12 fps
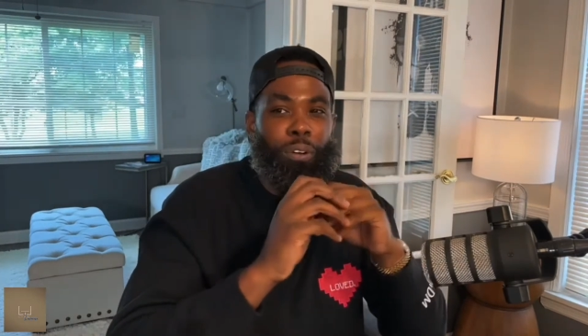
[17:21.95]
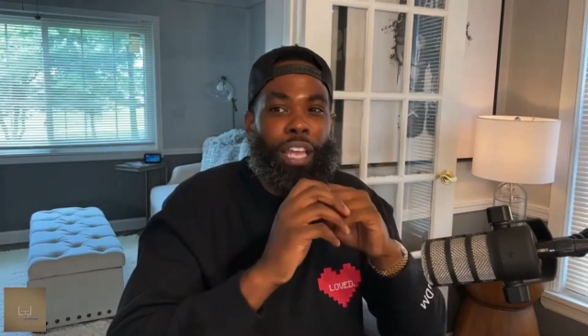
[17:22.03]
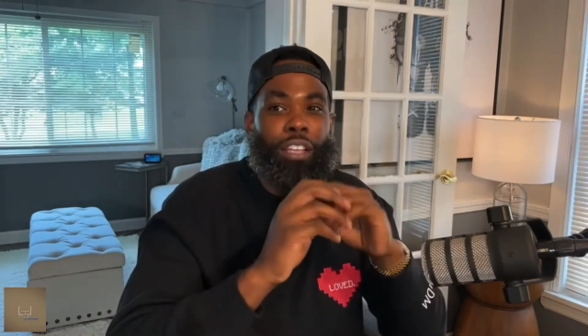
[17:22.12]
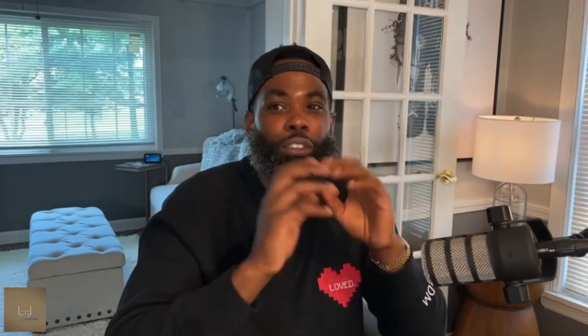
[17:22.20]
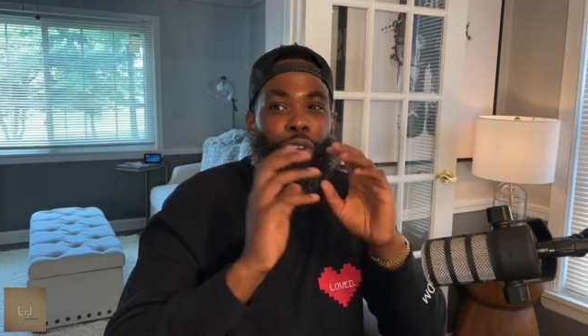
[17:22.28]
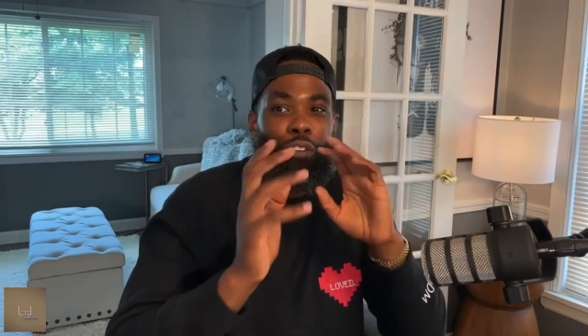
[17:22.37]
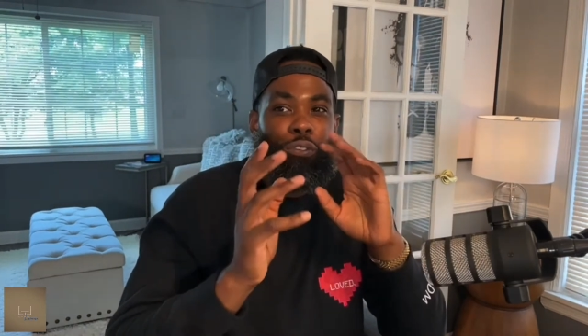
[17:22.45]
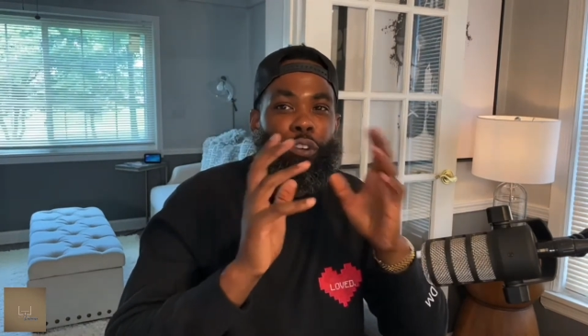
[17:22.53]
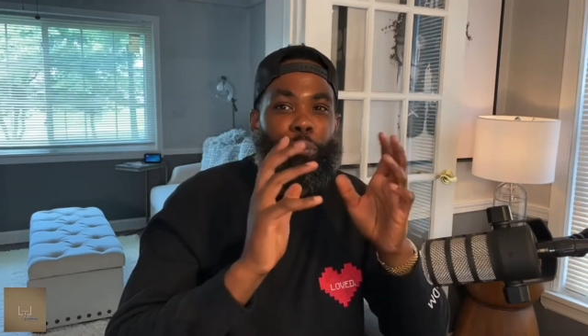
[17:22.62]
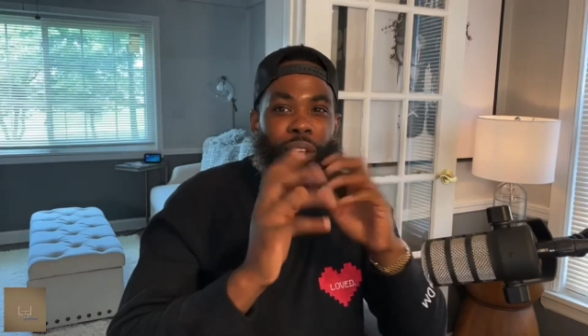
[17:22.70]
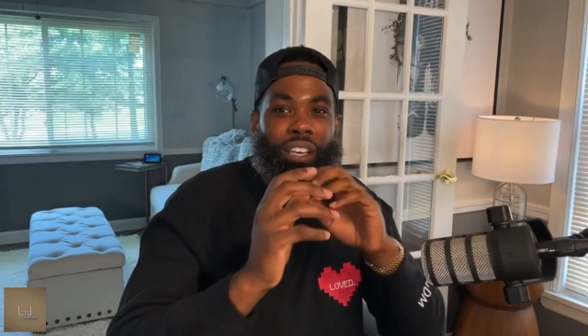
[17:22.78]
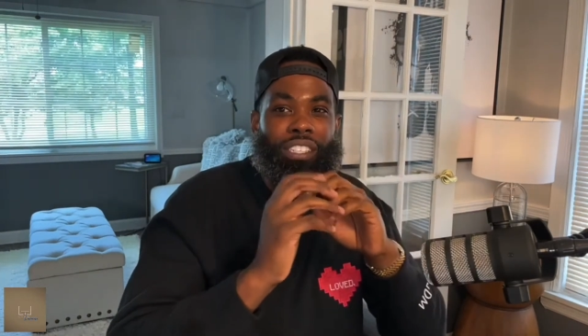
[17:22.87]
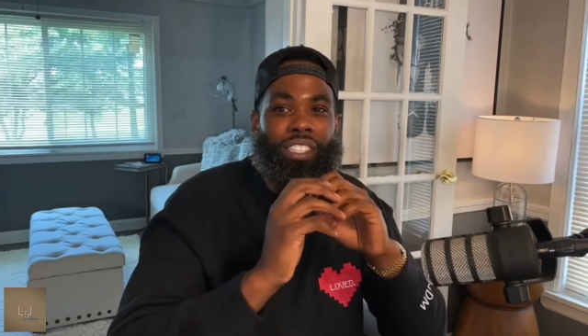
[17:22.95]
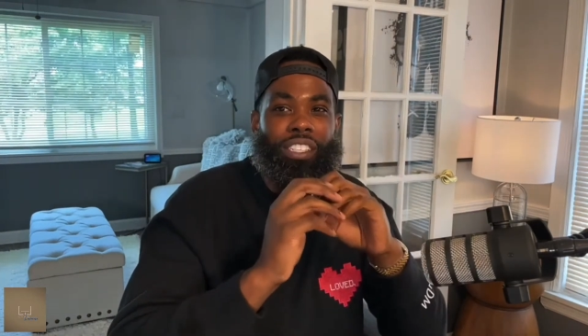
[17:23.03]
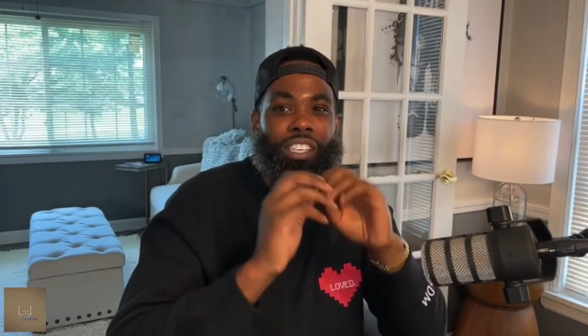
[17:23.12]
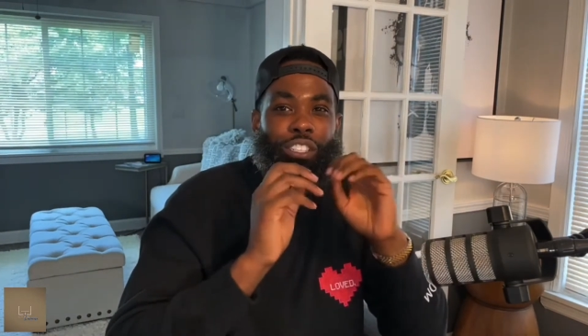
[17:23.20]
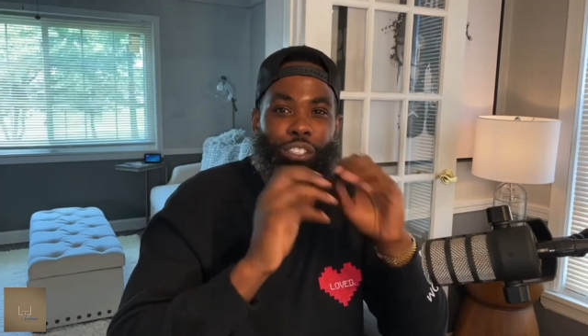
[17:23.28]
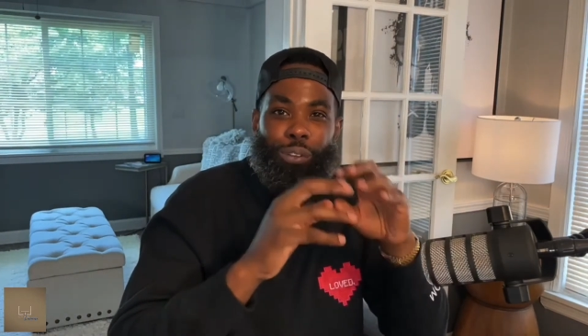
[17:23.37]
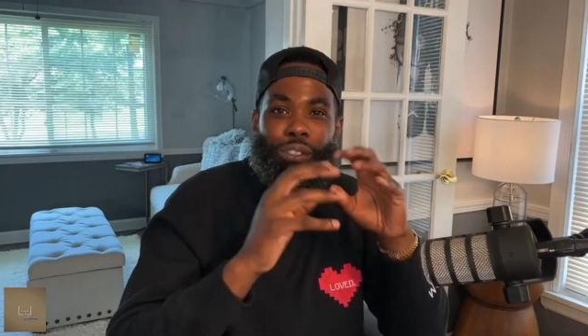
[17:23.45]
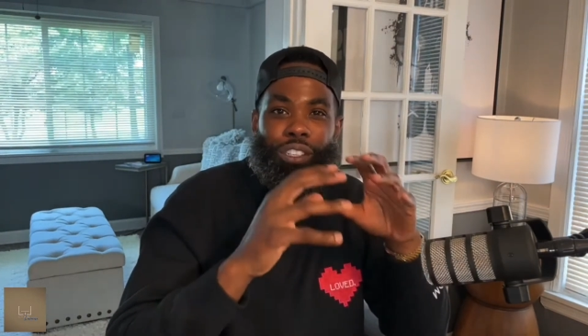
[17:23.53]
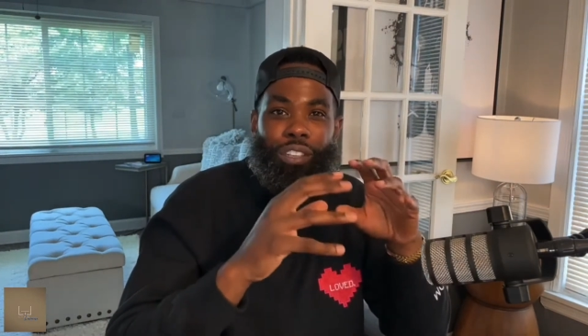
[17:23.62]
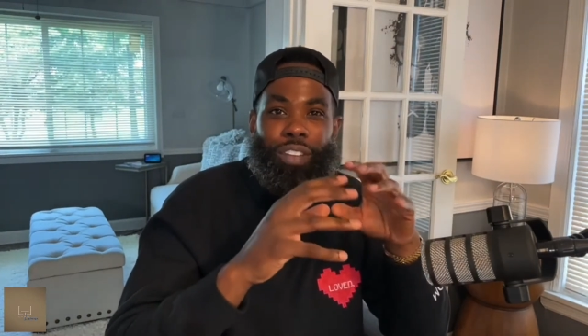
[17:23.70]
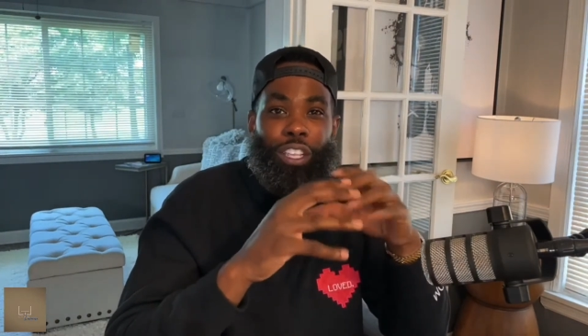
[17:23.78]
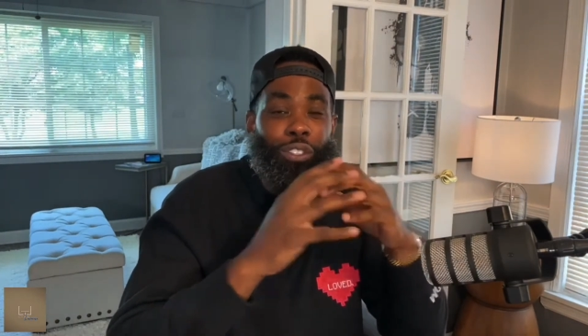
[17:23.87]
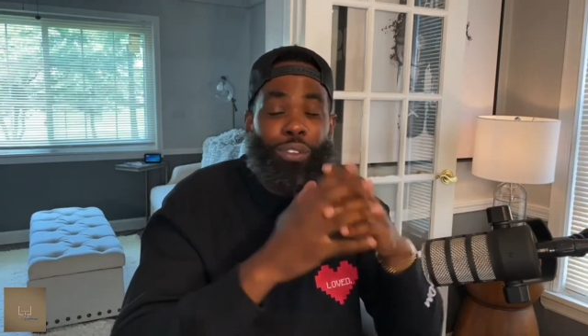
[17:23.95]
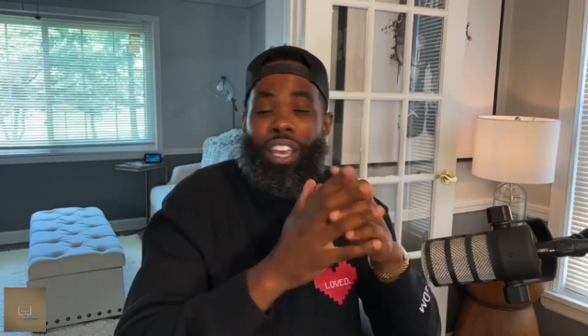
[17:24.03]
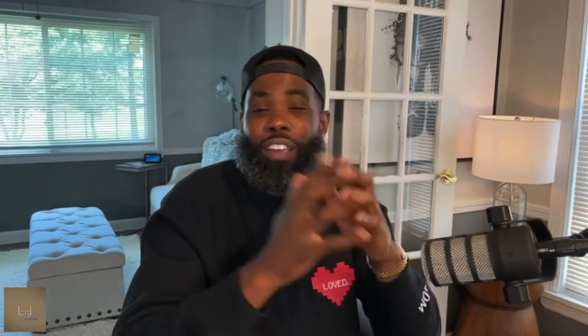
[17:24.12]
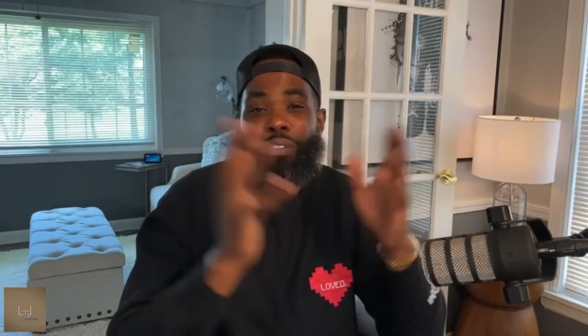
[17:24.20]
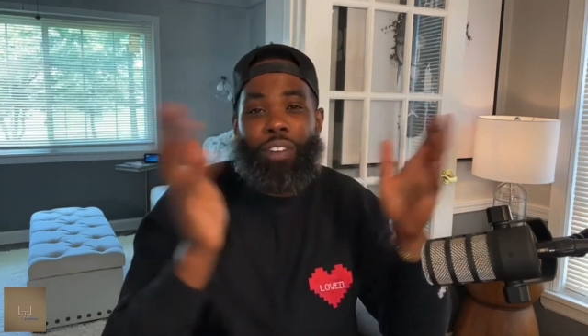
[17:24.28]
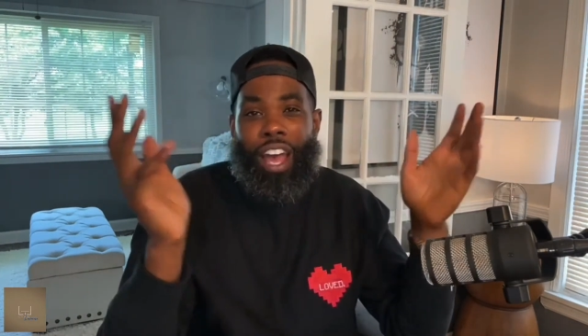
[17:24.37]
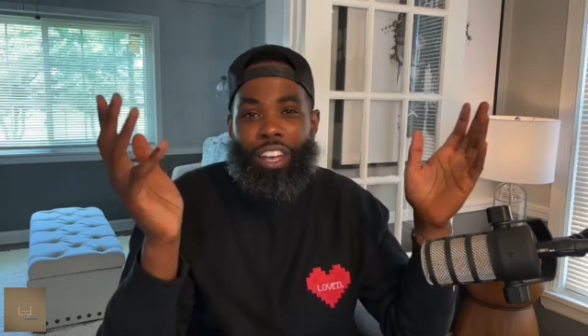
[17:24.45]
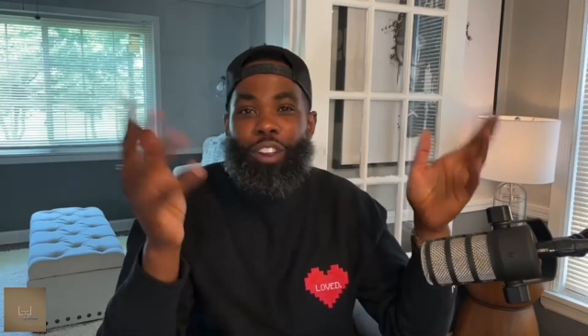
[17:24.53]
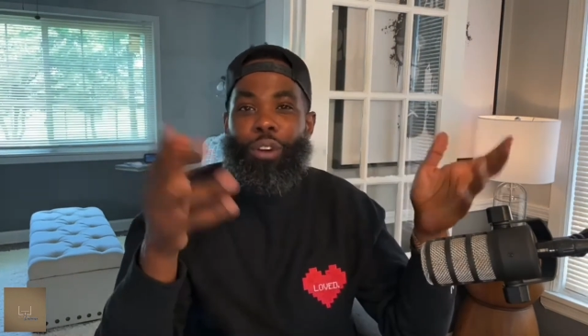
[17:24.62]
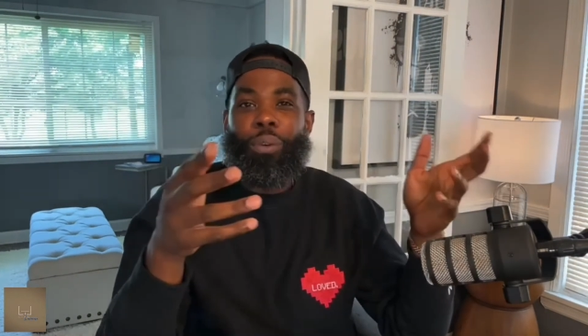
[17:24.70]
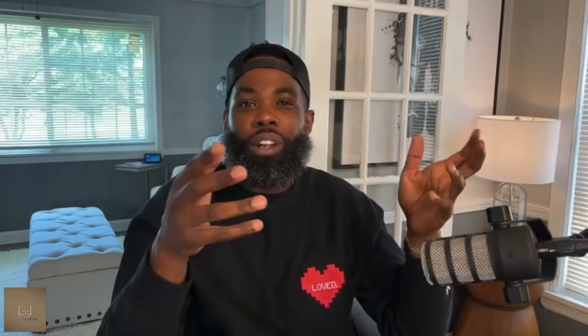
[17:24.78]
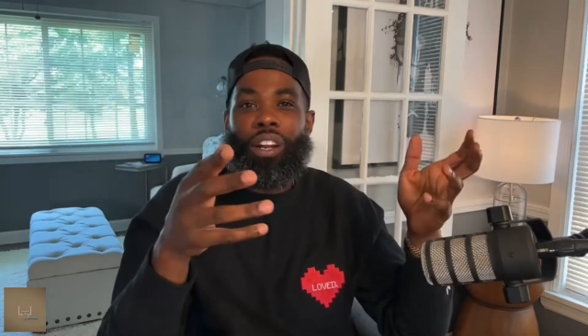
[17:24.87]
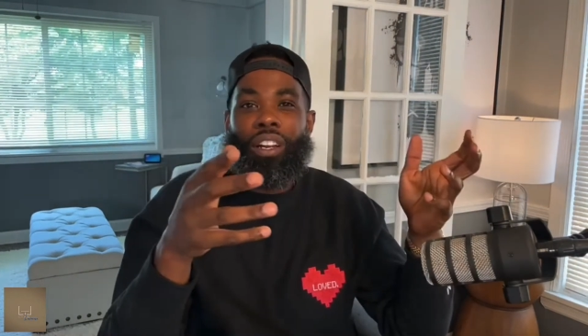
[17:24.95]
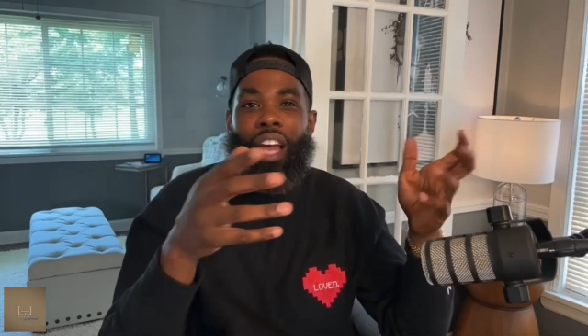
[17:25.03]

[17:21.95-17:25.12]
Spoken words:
like 3 or 4 pieces exclusive that you can't find nowhere